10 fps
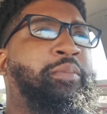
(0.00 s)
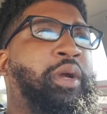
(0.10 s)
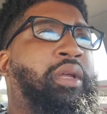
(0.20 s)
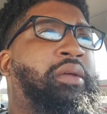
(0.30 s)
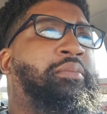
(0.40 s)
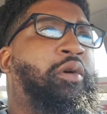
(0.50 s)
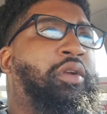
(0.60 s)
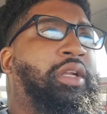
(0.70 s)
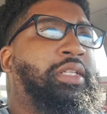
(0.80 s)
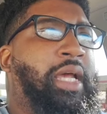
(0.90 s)
brick and
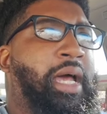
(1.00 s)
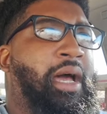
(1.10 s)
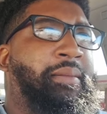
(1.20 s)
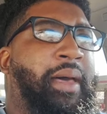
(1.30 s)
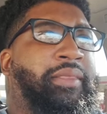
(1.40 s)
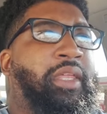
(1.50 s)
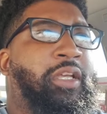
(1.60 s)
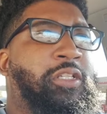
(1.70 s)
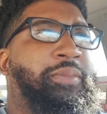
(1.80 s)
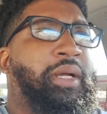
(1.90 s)
mortar job, I
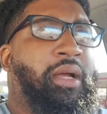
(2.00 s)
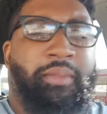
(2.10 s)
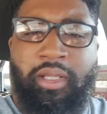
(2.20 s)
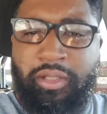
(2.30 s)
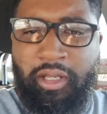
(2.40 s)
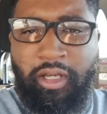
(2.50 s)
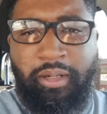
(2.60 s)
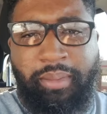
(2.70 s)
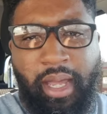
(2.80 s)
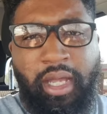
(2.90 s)
think, is becoming a thing of
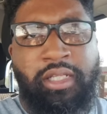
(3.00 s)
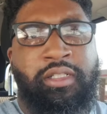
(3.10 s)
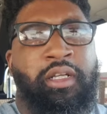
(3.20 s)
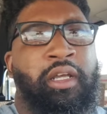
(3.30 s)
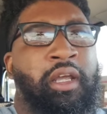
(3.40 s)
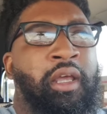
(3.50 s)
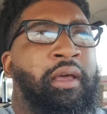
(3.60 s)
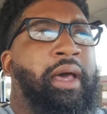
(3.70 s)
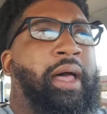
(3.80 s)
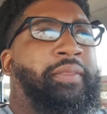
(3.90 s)
the past.
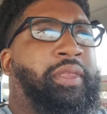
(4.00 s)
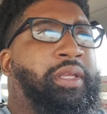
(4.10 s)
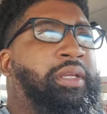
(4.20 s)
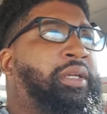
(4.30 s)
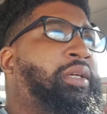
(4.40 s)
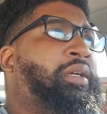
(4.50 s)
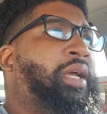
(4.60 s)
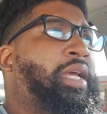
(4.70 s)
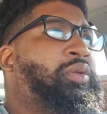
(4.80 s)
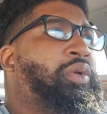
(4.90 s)
I think
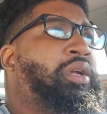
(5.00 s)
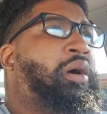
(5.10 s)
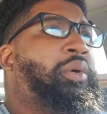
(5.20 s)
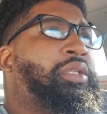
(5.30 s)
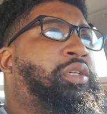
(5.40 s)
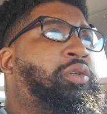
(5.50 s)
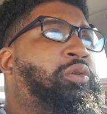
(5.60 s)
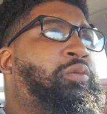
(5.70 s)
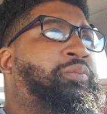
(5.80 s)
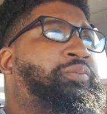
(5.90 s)
as we go
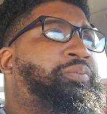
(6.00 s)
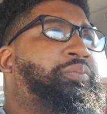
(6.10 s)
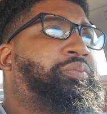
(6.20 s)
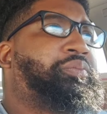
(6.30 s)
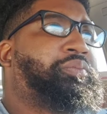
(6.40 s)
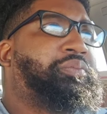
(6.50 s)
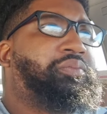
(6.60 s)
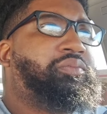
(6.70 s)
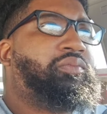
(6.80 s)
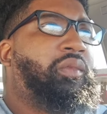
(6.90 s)
into,
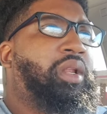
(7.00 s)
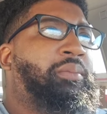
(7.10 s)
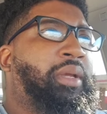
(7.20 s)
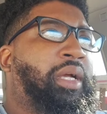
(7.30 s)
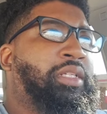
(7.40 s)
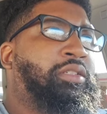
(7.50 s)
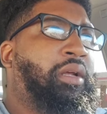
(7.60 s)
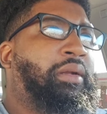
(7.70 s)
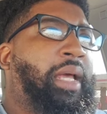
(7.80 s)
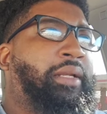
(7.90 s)
because, you
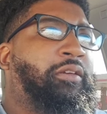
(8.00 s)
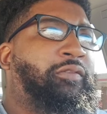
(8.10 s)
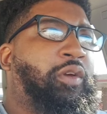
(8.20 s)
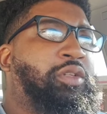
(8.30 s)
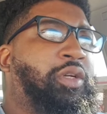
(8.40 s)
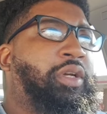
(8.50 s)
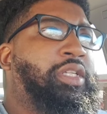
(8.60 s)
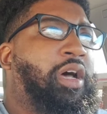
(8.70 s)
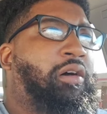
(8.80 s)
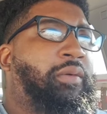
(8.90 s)
know, like the future
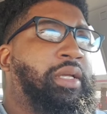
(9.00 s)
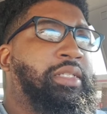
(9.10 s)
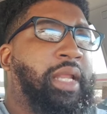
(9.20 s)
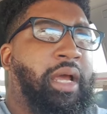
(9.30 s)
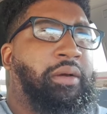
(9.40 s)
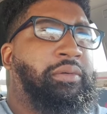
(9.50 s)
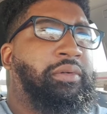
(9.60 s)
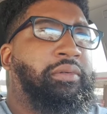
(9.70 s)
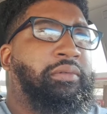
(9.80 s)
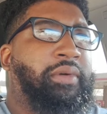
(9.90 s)
is always now,
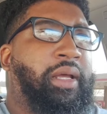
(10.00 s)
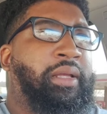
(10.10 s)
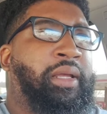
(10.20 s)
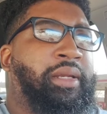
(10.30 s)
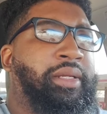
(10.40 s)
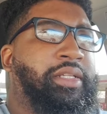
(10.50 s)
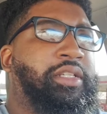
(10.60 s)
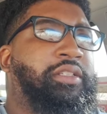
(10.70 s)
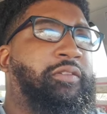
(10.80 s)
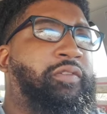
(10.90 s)
right? This
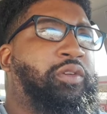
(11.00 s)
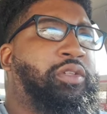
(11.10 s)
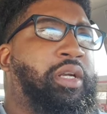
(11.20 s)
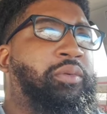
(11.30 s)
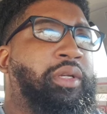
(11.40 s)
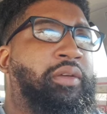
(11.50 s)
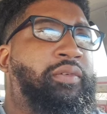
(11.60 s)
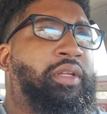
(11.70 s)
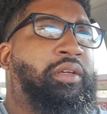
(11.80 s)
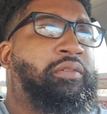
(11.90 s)
is the future that we're
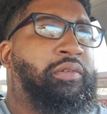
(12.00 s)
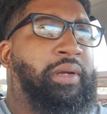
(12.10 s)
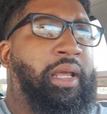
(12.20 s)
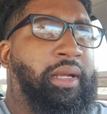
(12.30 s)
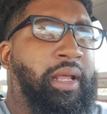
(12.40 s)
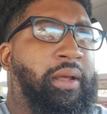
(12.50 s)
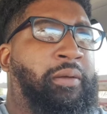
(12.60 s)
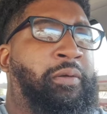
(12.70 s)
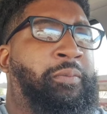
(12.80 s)
living in right now.